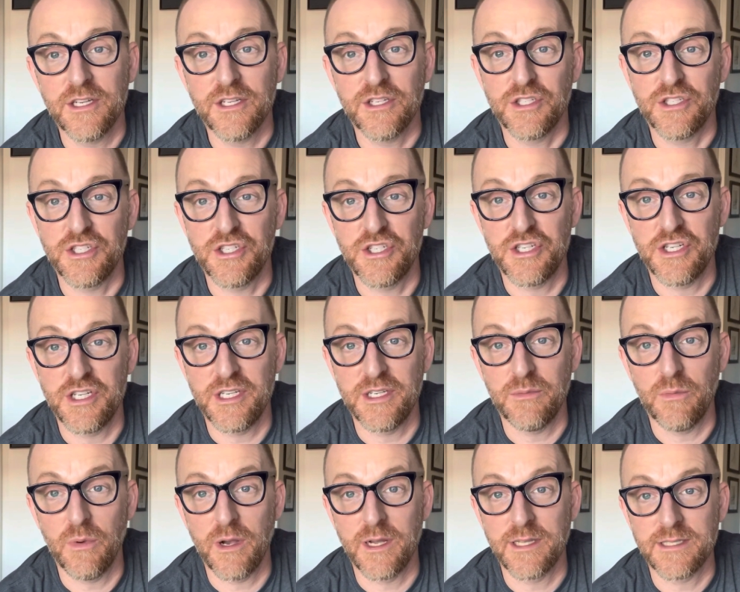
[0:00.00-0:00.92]
She
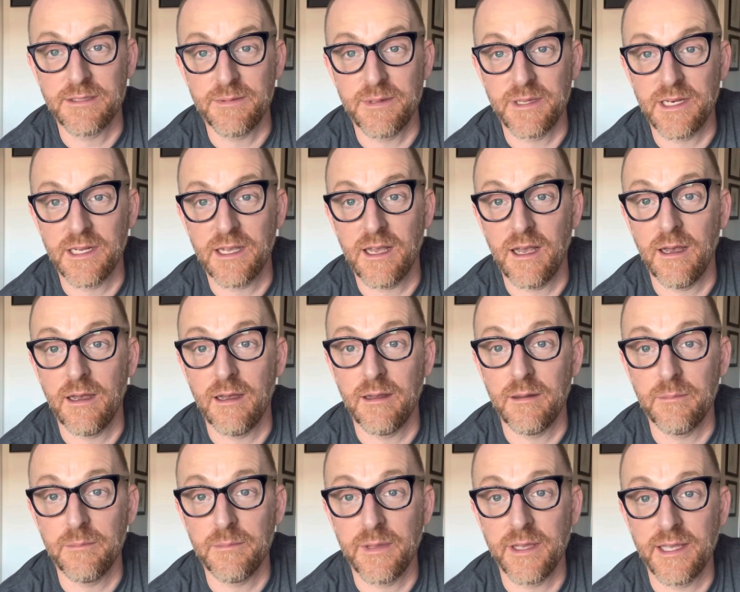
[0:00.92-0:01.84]
wants me to
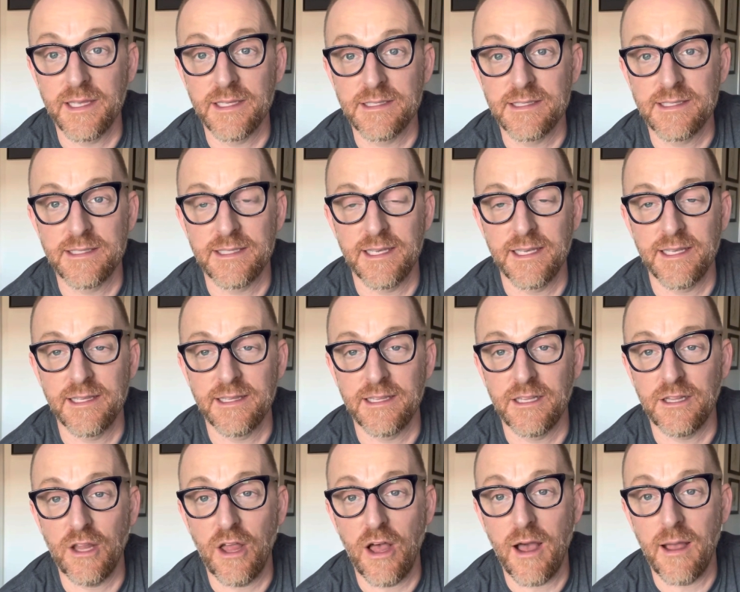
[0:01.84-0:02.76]
come and sit in the
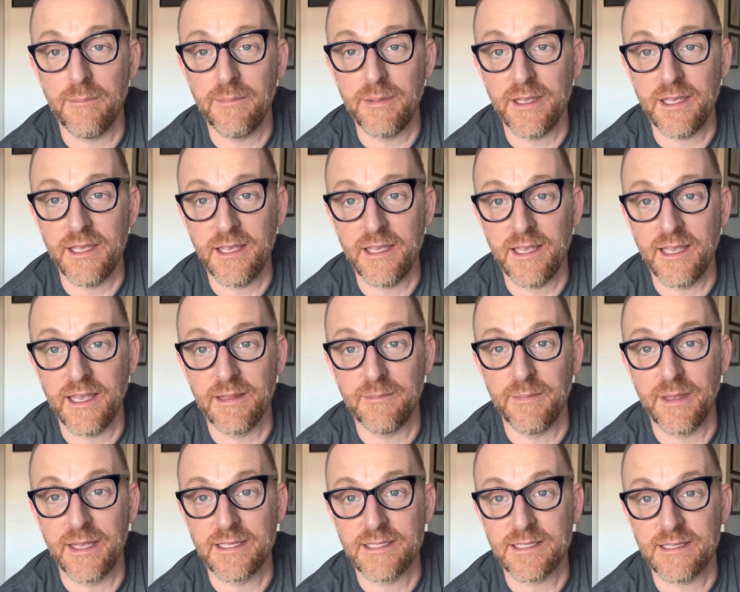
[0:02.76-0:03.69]
lobby and
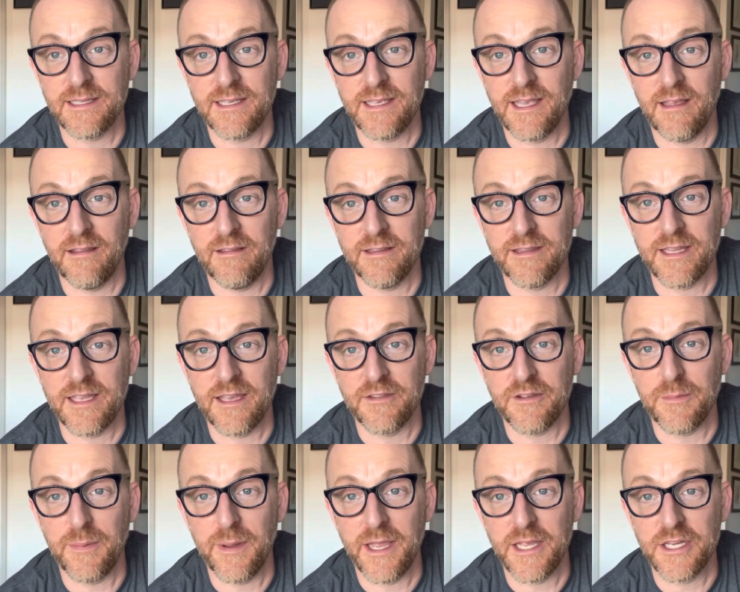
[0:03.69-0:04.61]
basically yell at the
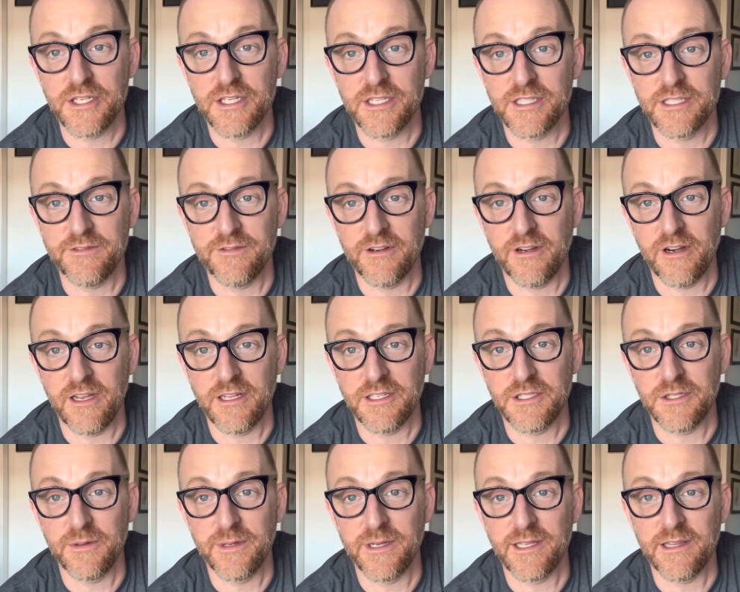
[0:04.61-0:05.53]
other patients for not
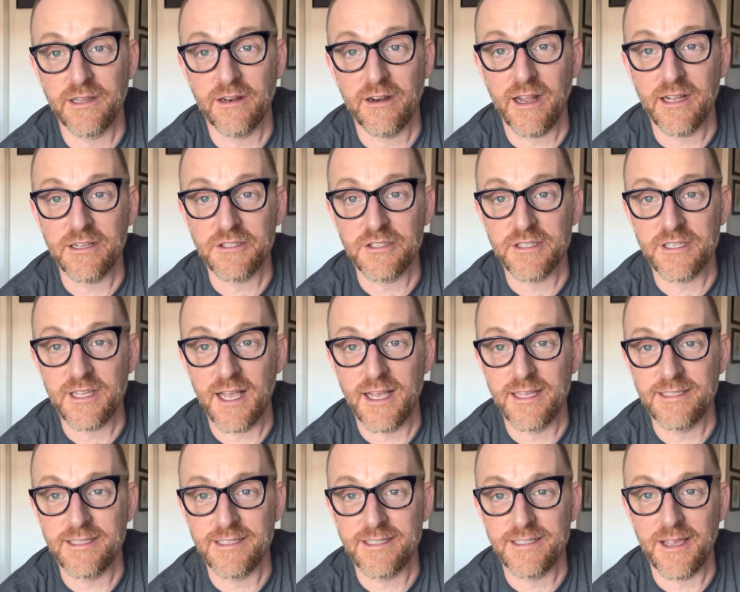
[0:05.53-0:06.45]
doing their
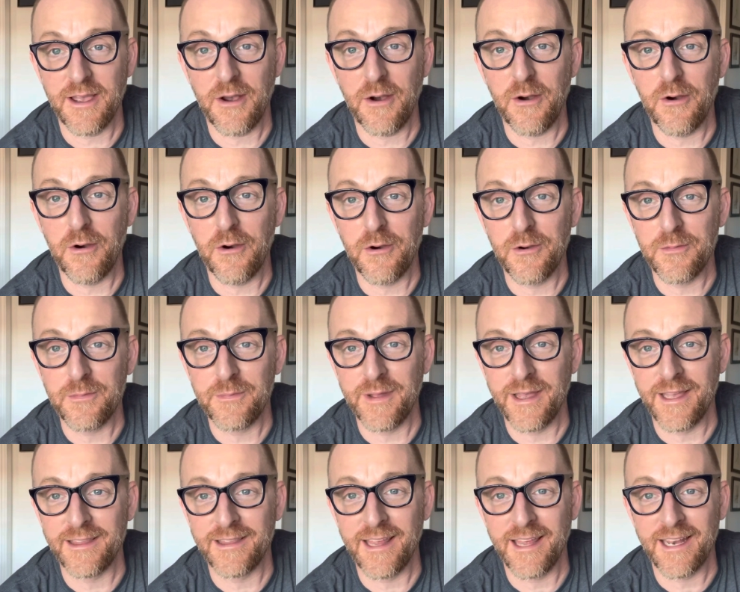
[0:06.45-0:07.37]
exercises at home
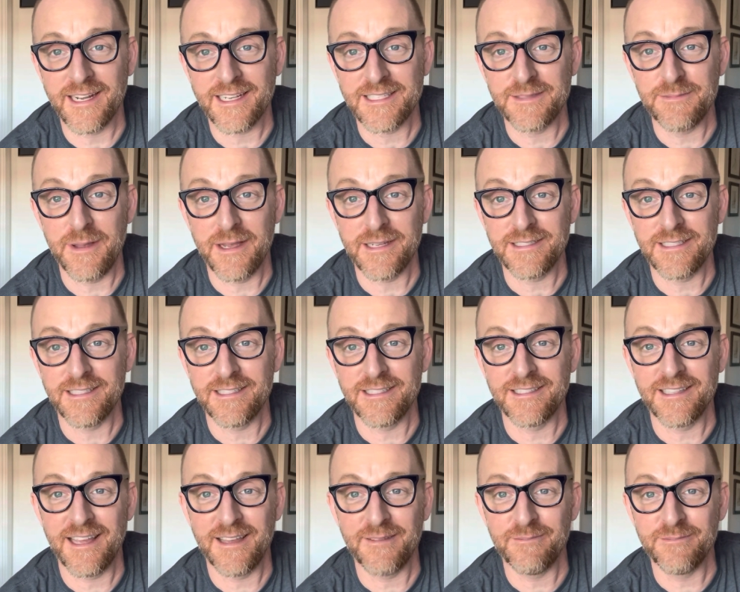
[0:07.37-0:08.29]
and then
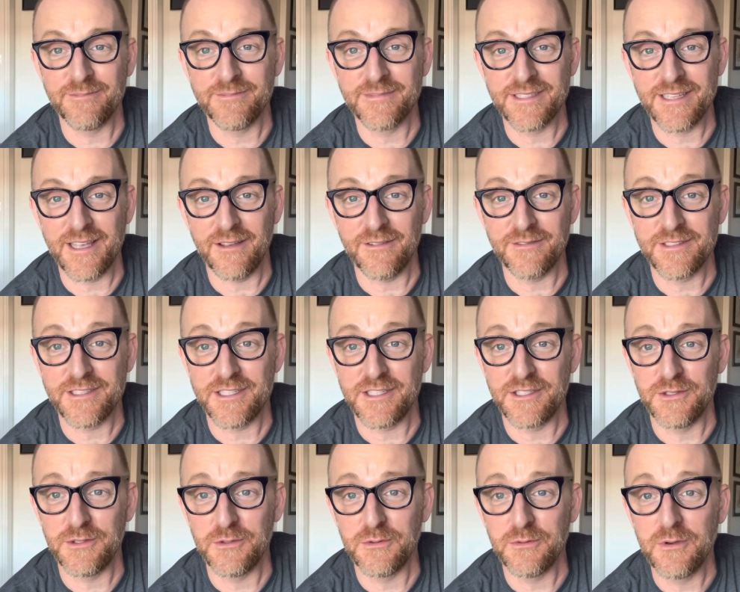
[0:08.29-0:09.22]
expecting themselves
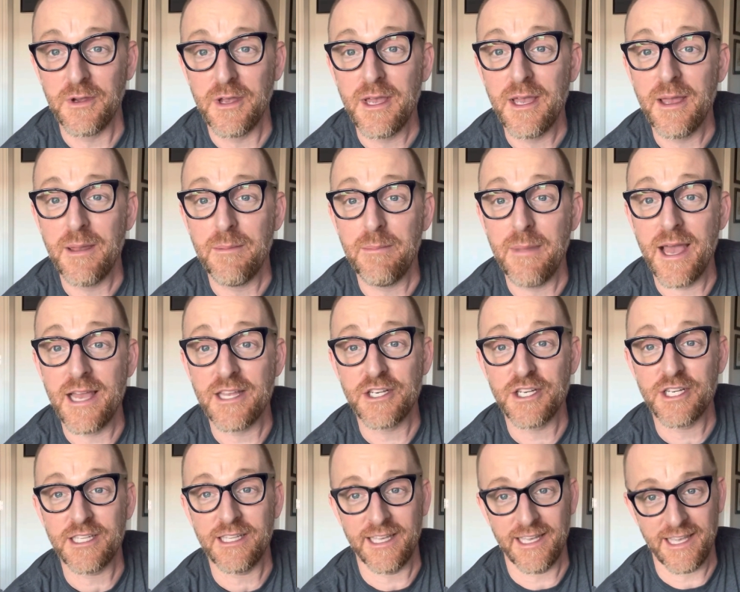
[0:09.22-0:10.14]
to
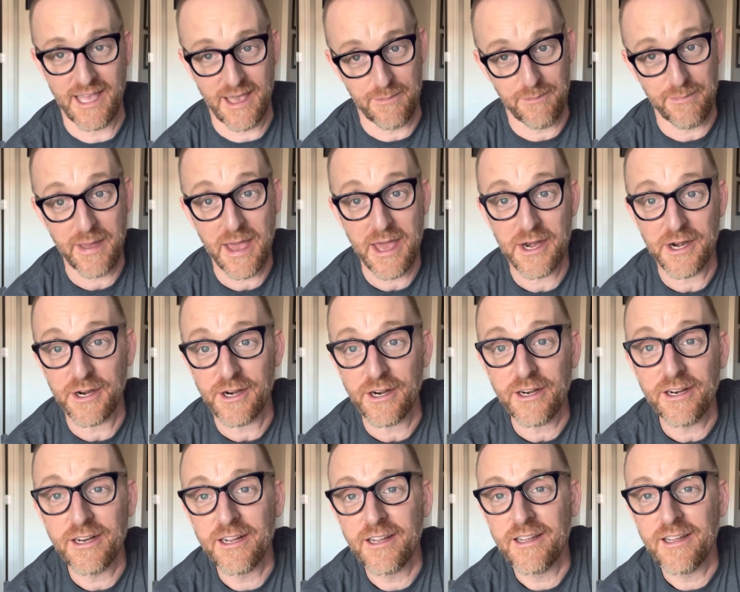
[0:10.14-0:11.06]
magically get
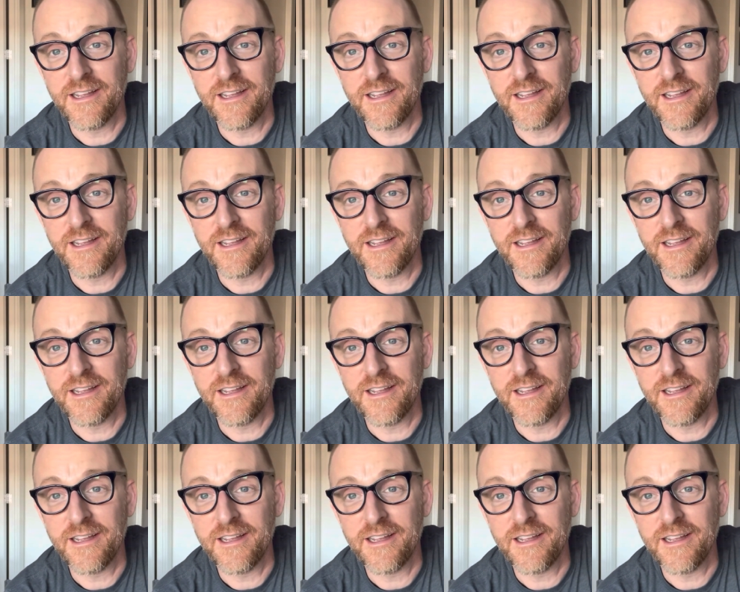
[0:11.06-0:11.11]
better.